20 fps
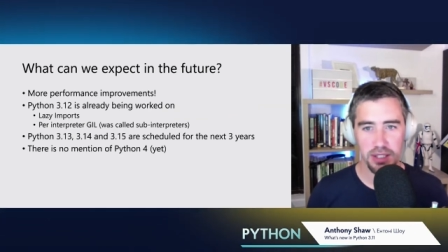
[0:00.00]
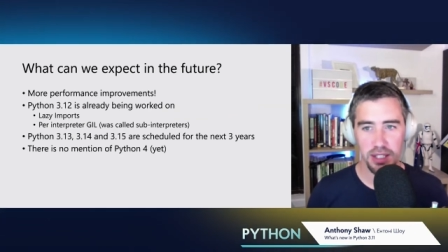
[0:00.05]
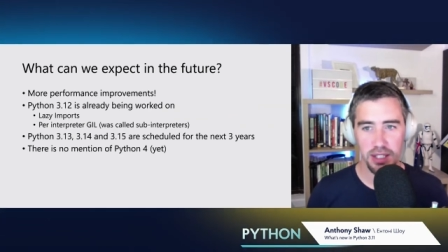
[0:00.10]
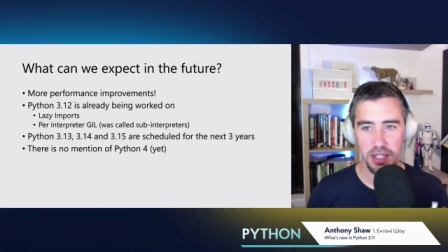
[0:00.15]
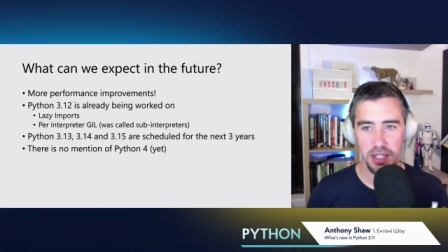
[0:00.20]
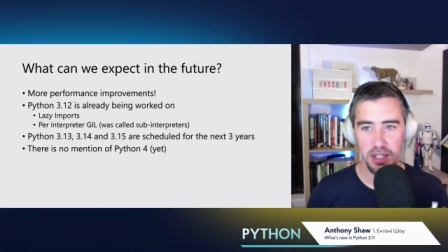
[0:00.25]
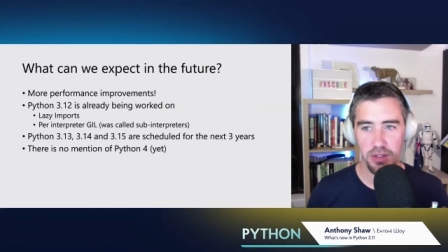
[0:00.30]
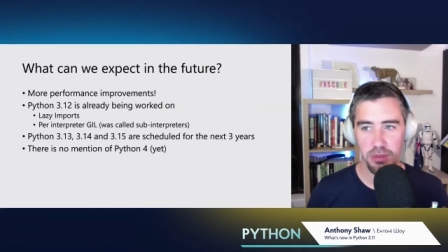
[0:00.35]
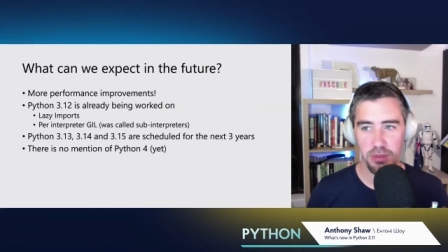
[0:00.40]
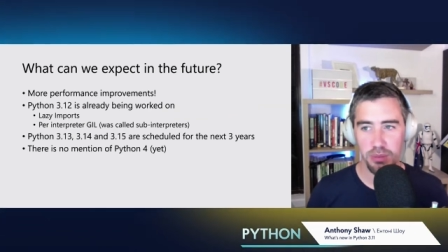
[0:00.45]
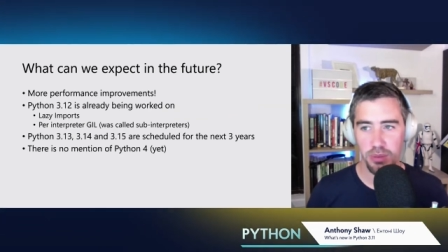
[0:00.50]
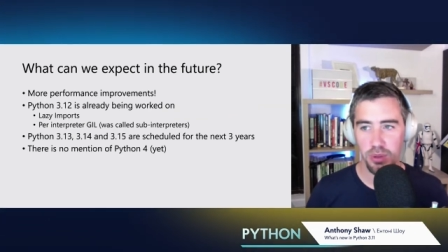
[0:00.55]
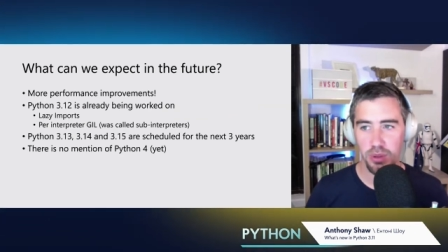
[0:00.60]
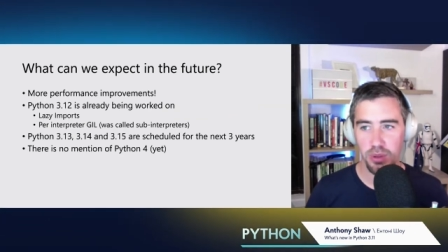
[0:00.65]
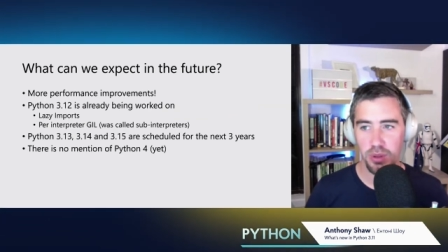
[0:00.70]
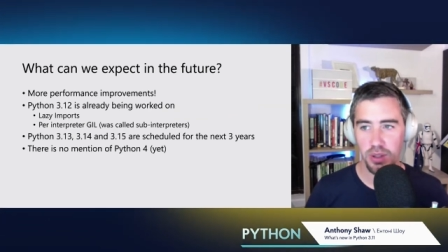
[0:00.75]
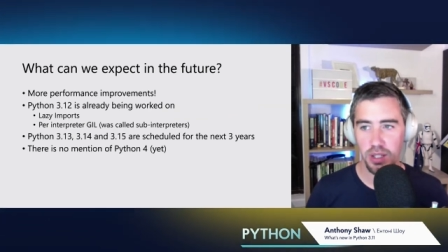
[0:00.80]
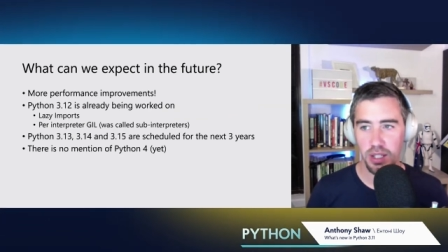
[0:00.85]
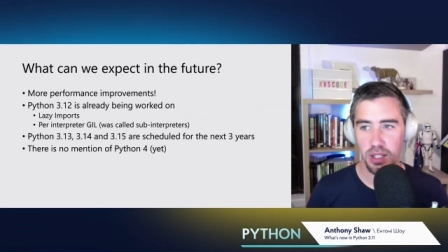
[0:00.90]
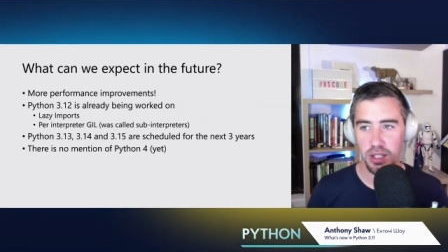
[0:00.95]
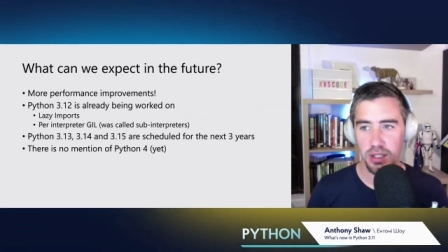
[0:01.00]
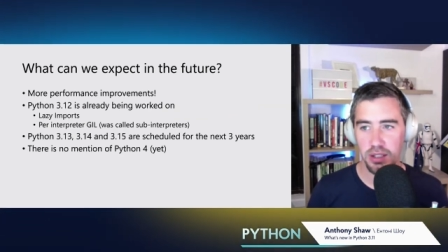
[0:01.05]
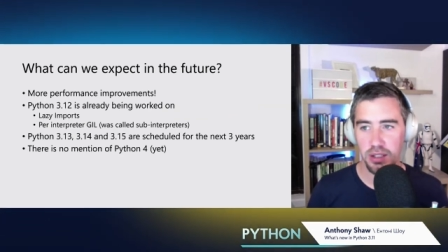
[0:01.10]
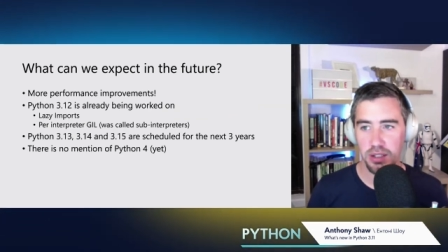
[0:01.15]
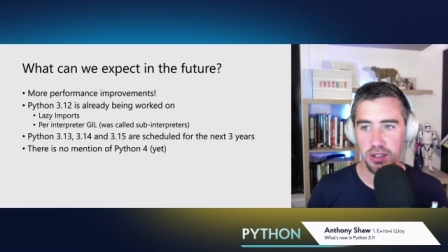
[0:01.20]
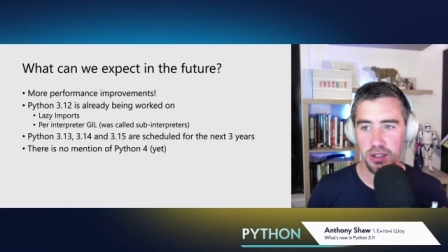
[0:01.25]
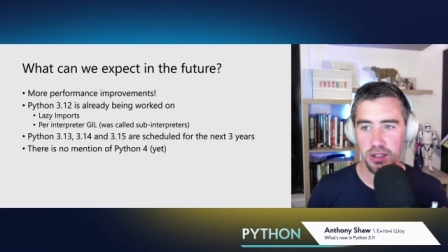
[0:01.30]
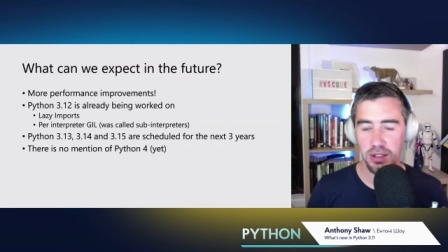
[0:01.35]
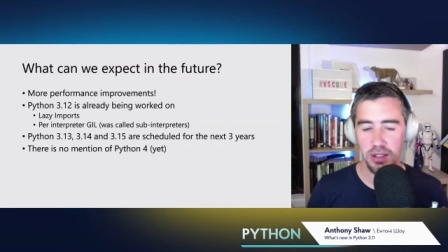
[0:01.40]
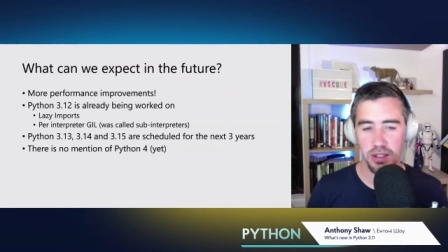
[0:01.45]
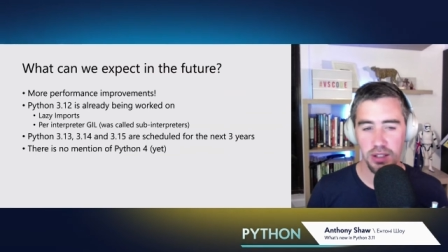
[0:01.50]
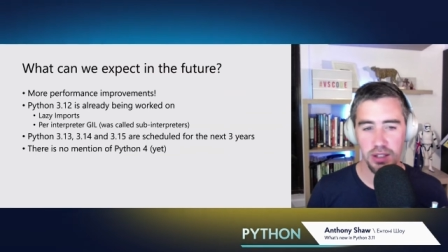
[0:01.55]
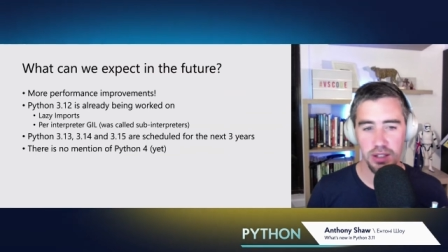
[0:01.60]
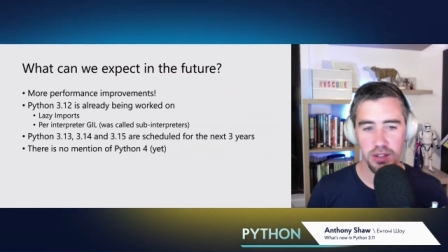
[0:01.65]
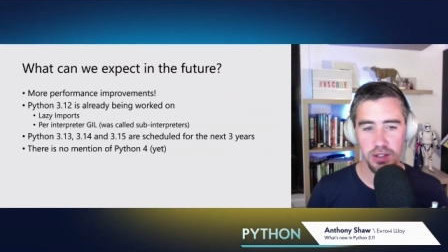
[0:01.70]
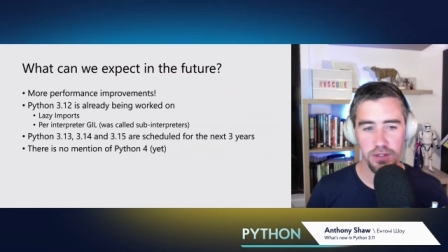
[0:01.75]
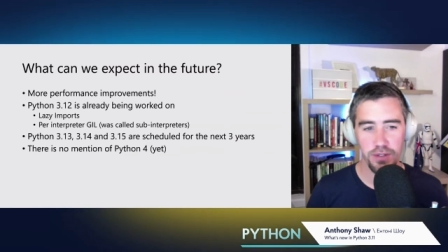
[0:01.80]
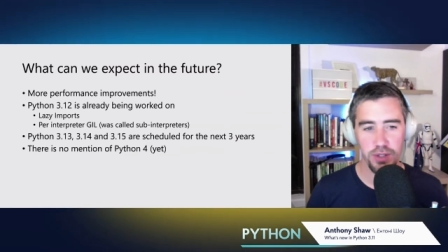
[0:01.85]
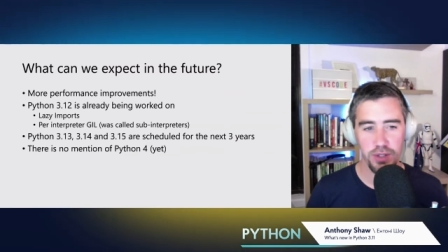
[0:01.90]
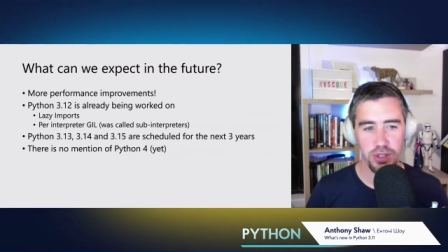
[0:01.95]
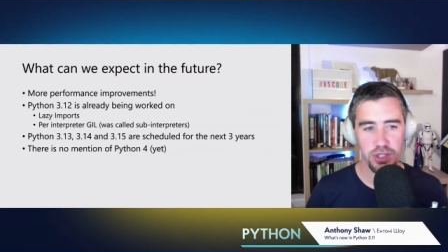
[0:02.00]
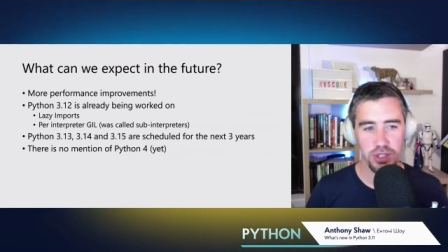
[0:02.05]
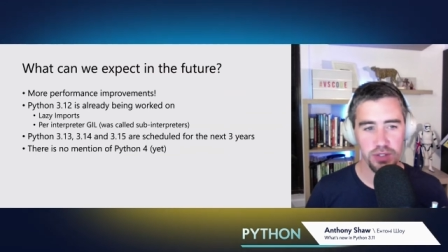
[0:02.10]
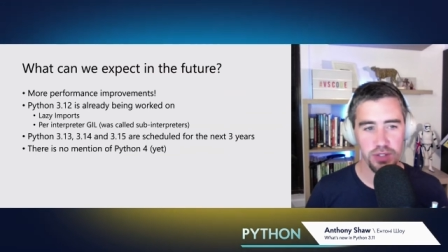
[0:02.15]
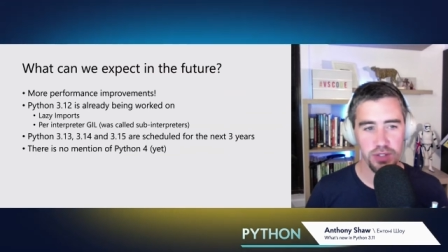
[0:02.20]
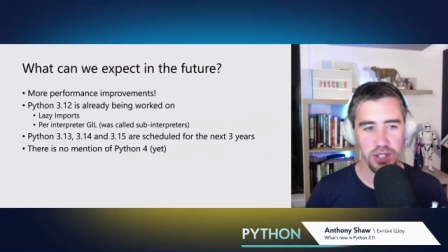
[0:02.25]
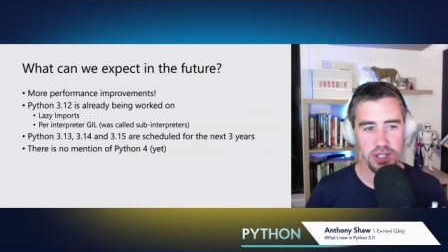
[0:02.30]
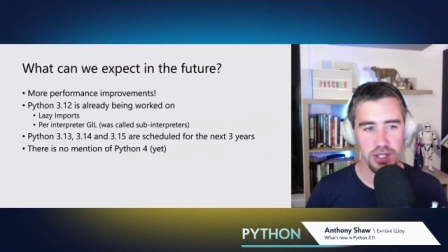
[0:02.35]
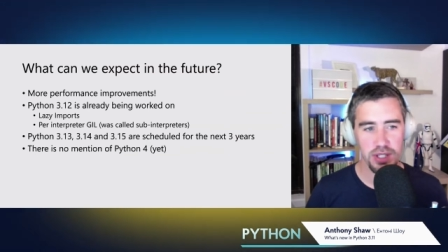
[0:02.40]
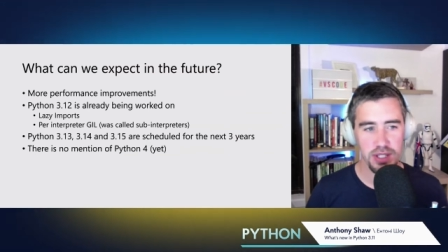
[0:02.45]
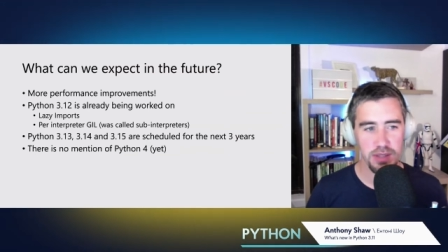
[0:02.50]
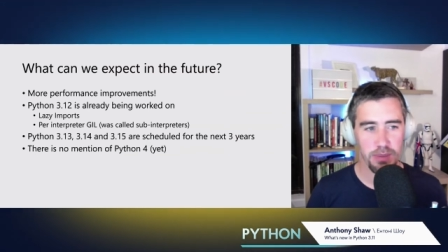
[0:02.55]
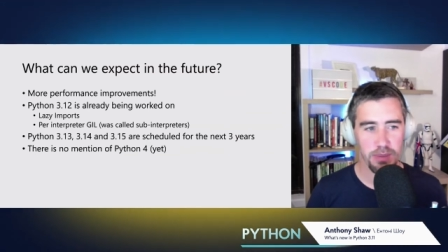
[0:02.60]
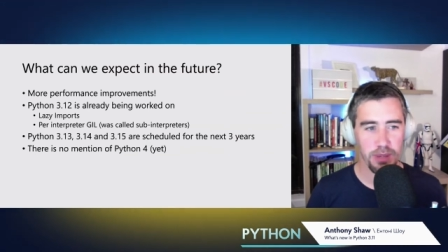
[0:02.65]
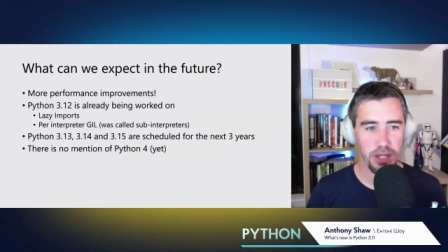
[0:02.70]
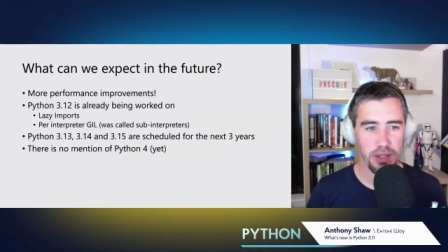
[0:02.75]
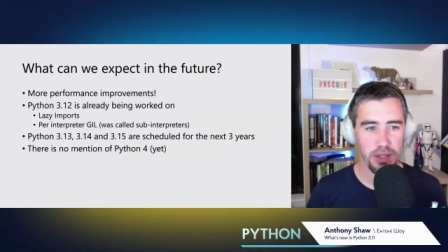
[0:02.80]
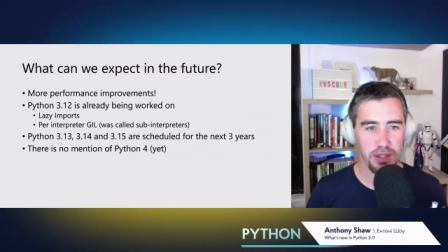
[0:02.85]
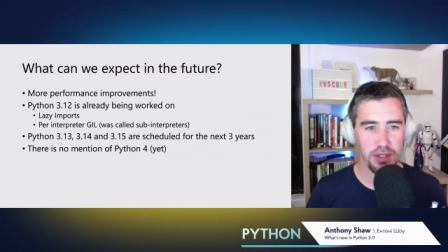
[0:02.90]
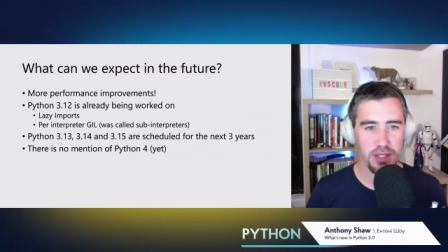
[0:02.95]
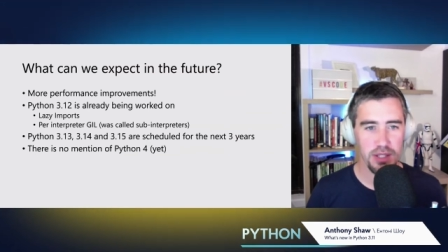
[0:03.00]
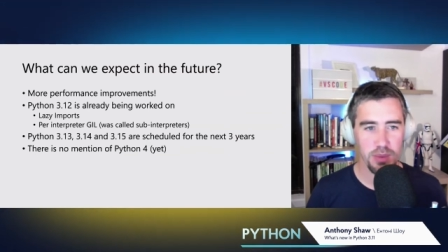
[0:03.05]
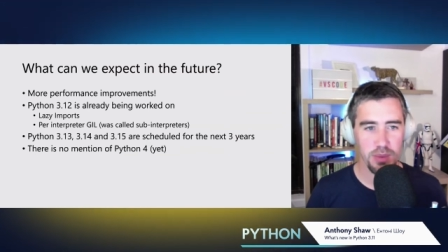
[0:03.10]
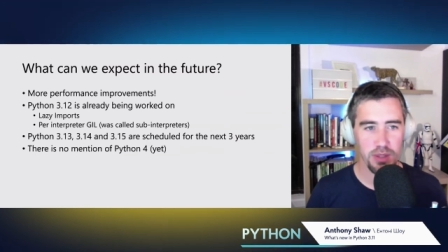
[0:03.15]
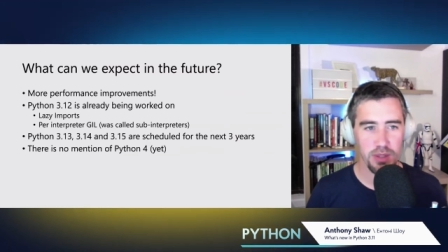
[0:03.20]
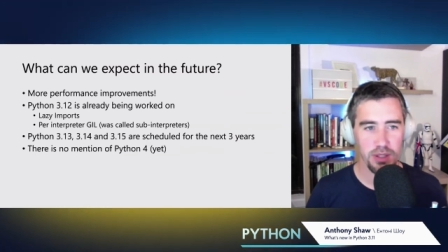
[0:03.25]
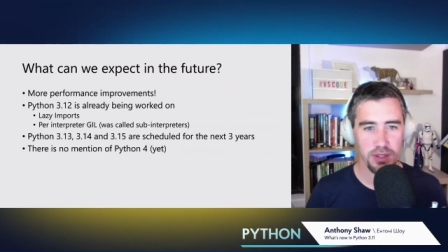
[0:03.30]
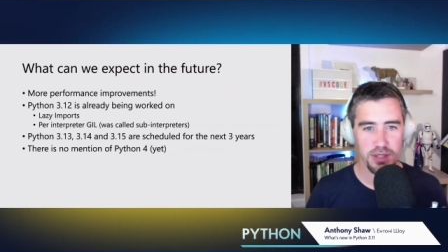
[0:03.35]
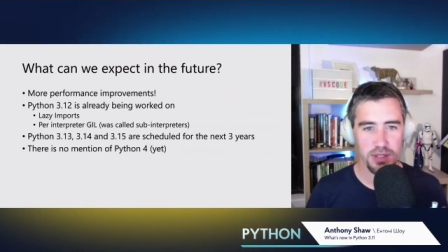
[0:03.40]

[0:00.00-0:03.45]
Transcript: even more in future versions of Python as well.